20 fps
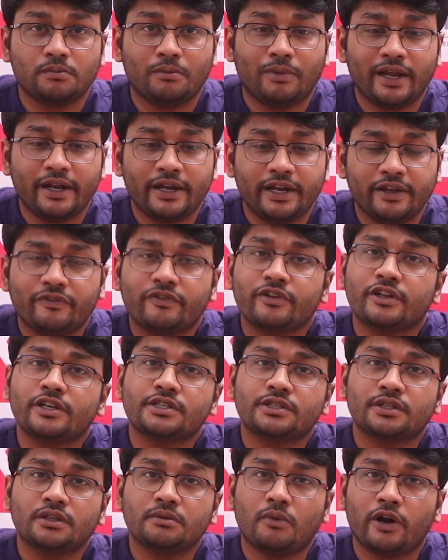By
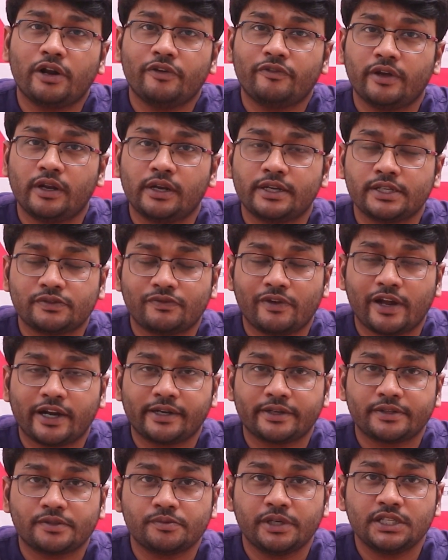definition, modifiable risk
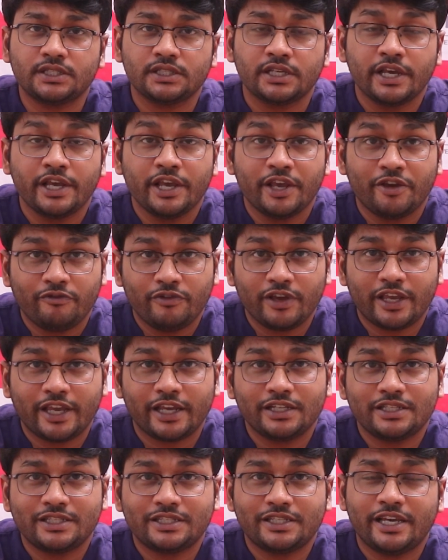factors means we
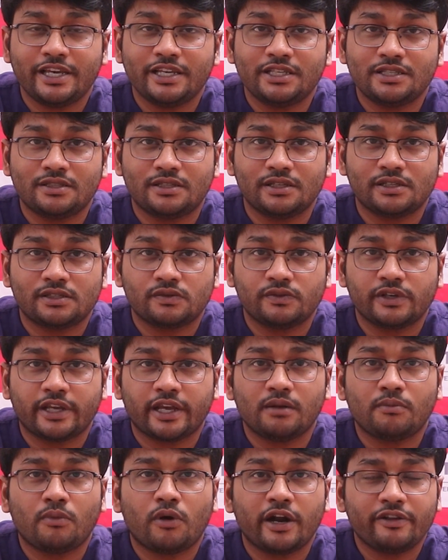can change this, we
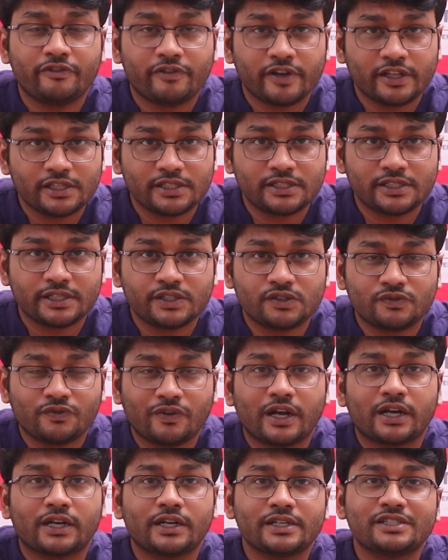can modify these risk
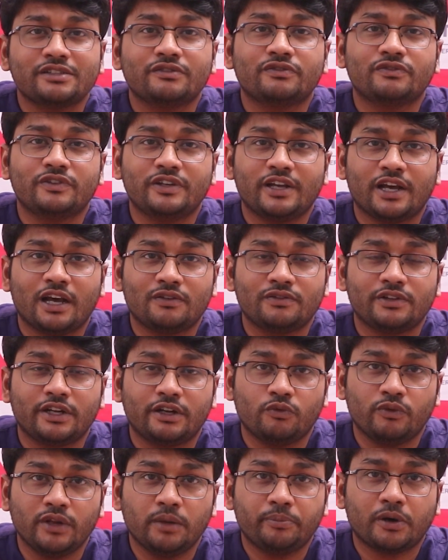factors if we have
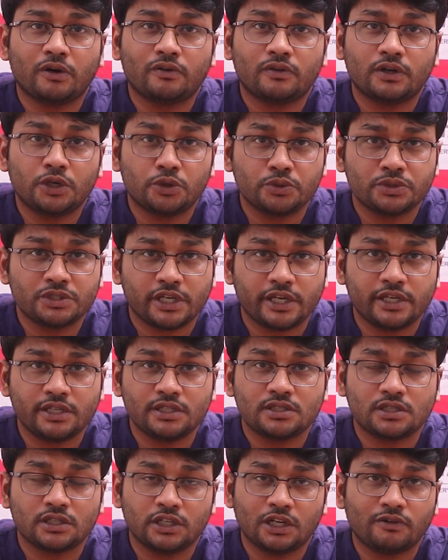that willpower to
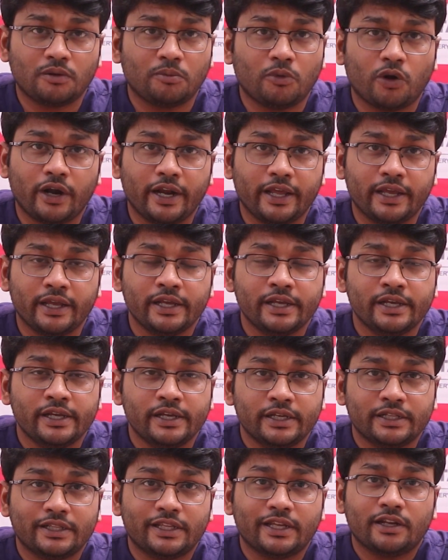change in our body.
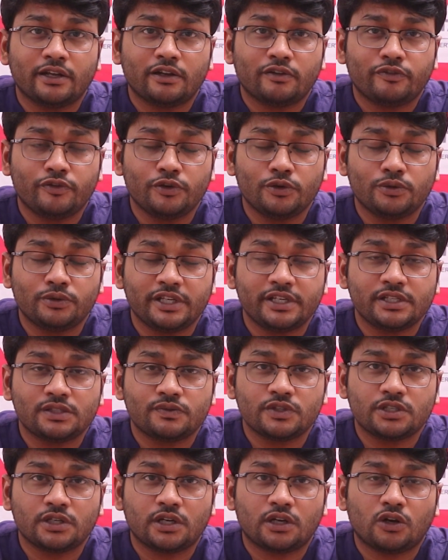There are a few things
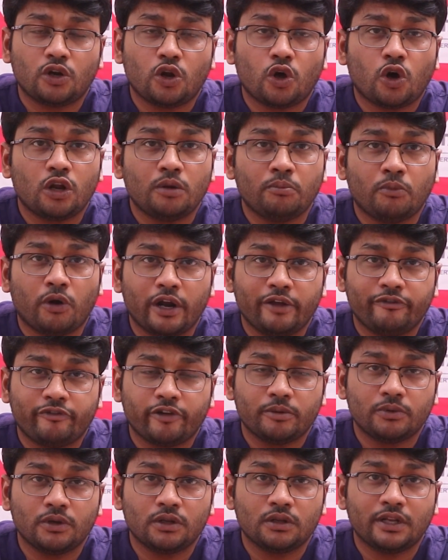which are
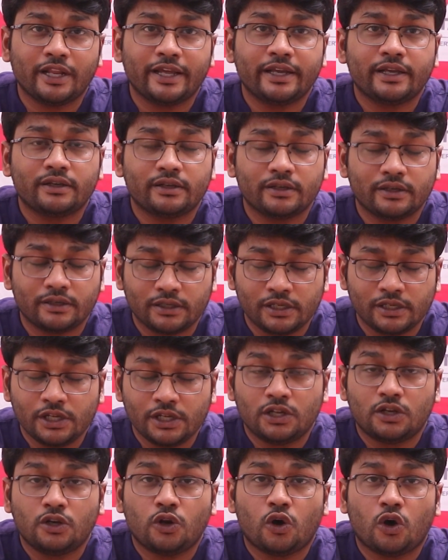non-modifiable, like
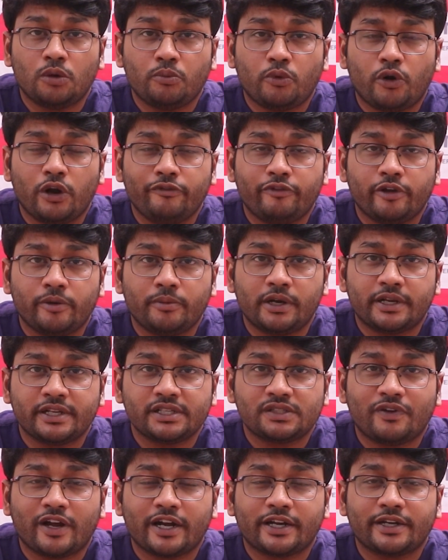non-modifiable
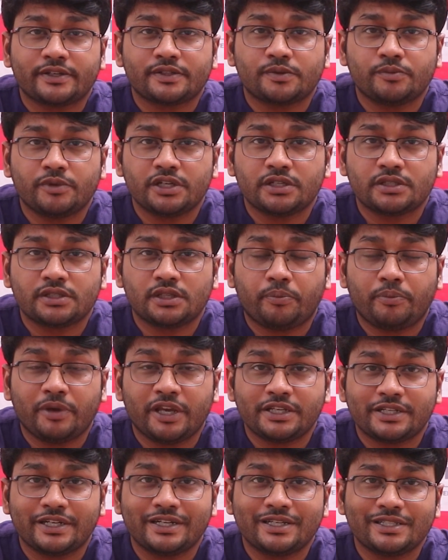risk factors means the
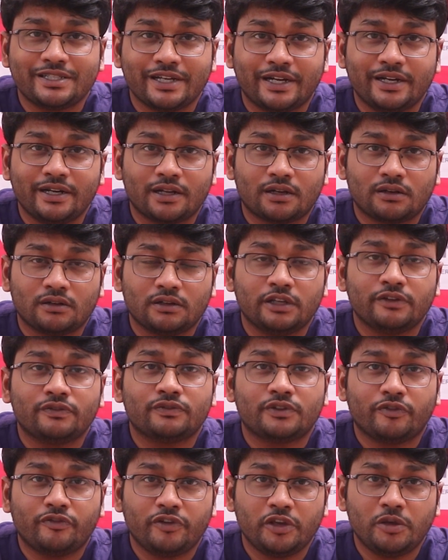patient gender. If
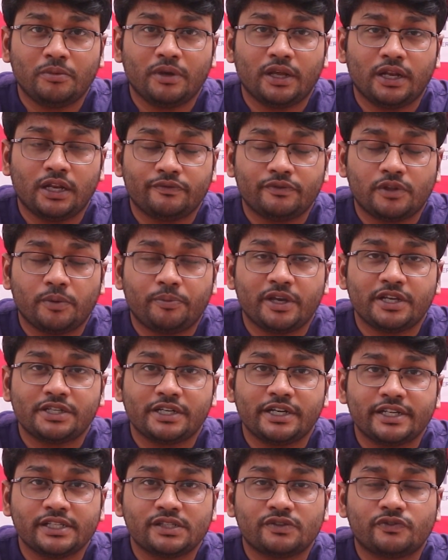the
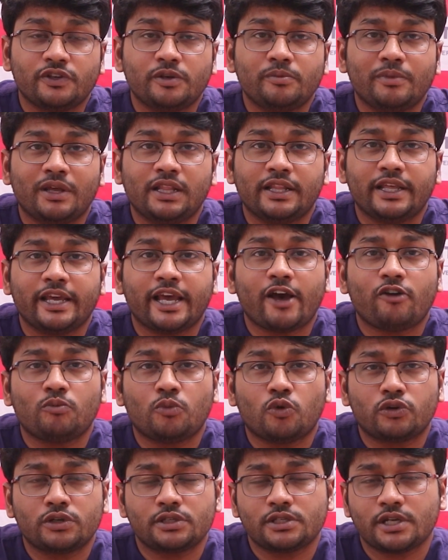patient is female, they have
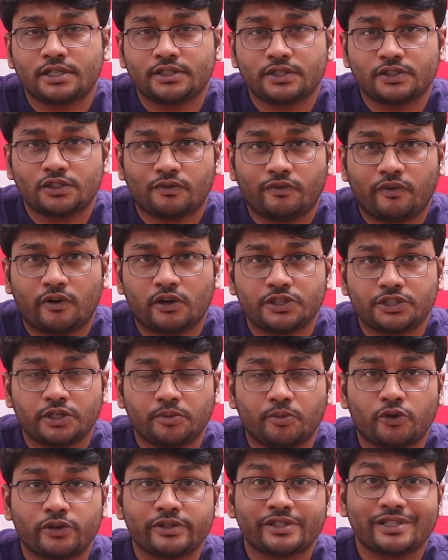more chances of
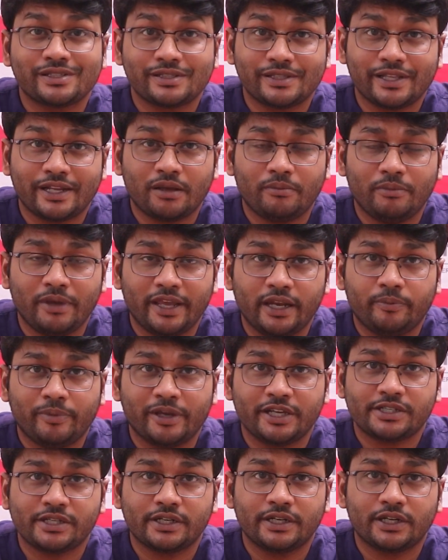osteoporosis than a male
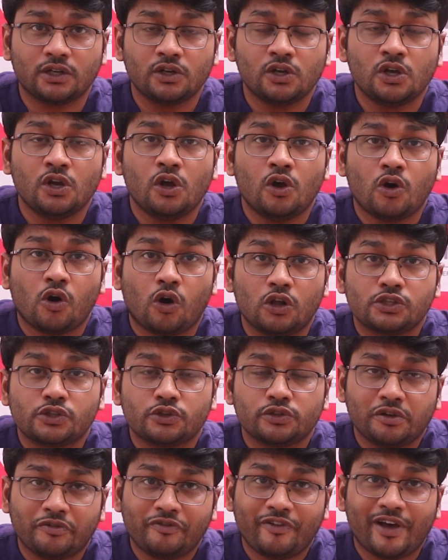patient.
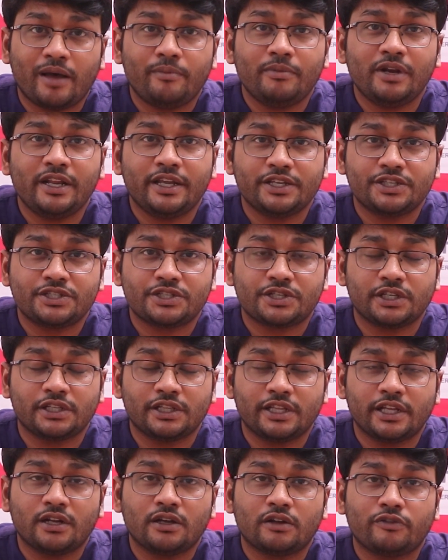Also the family history.
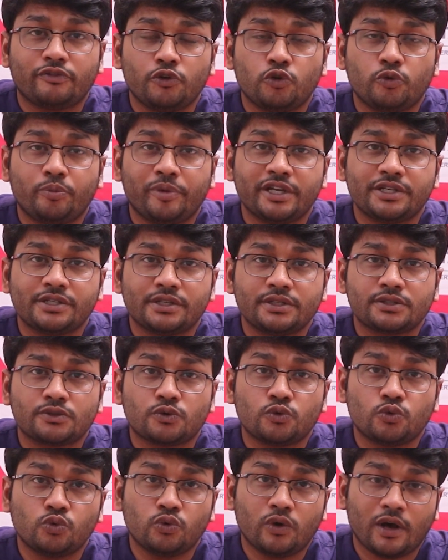There are few patients
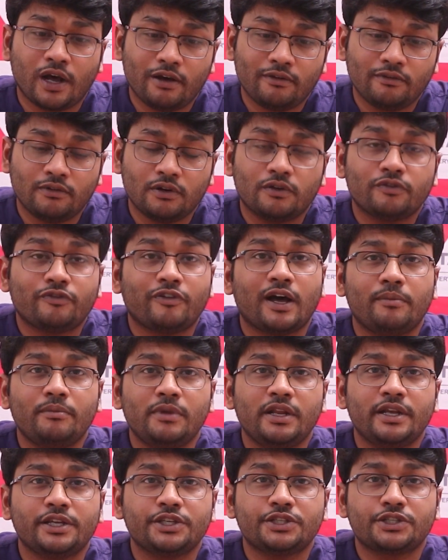who have a
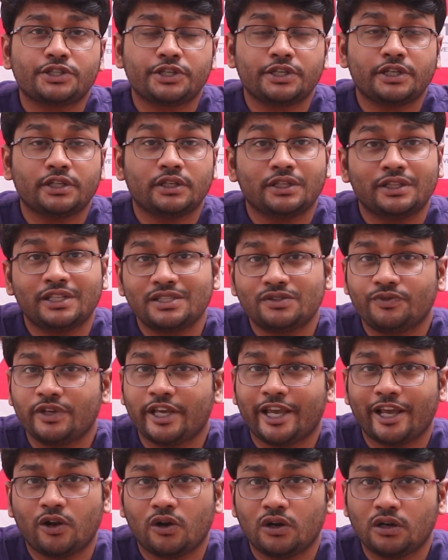family history. This we
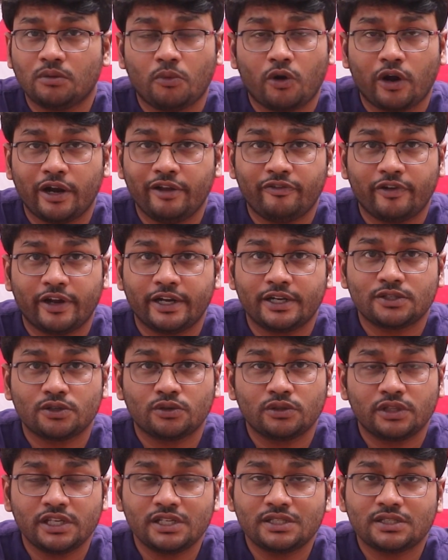cannot modify it.
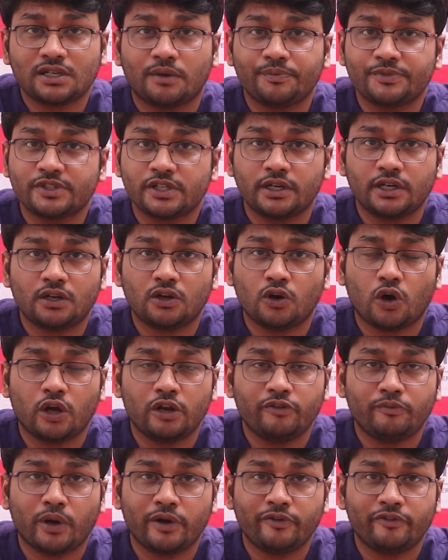So these comes under
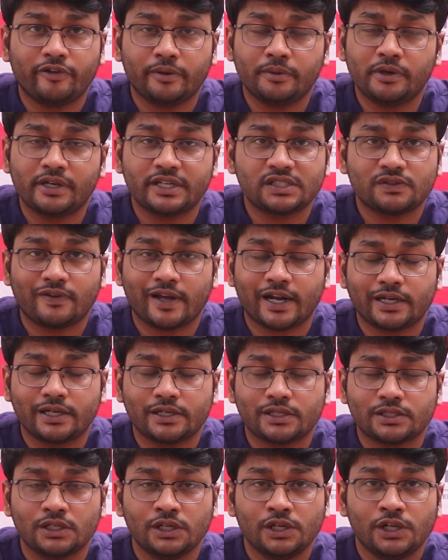non-modifiable risk
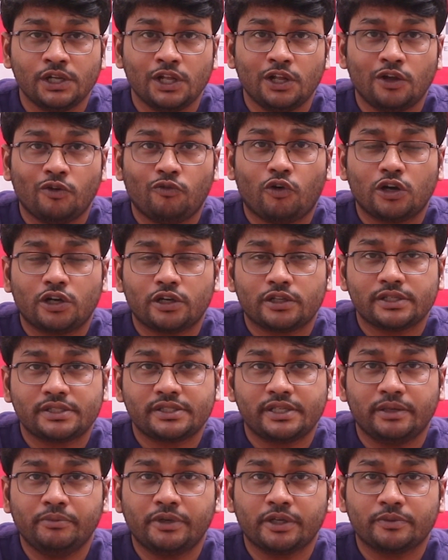factors. What are the
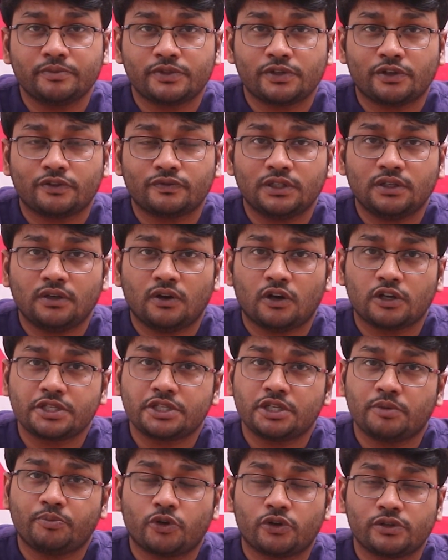symptoms of the
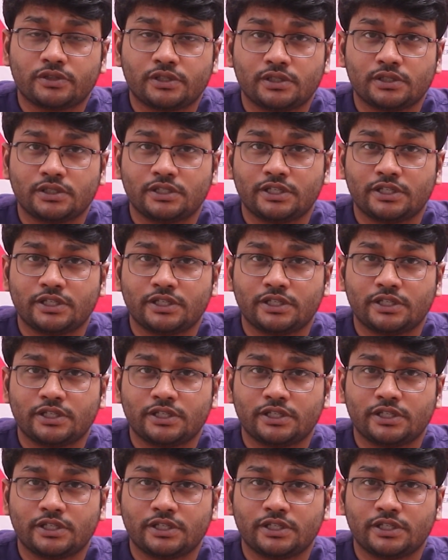osteoporosis?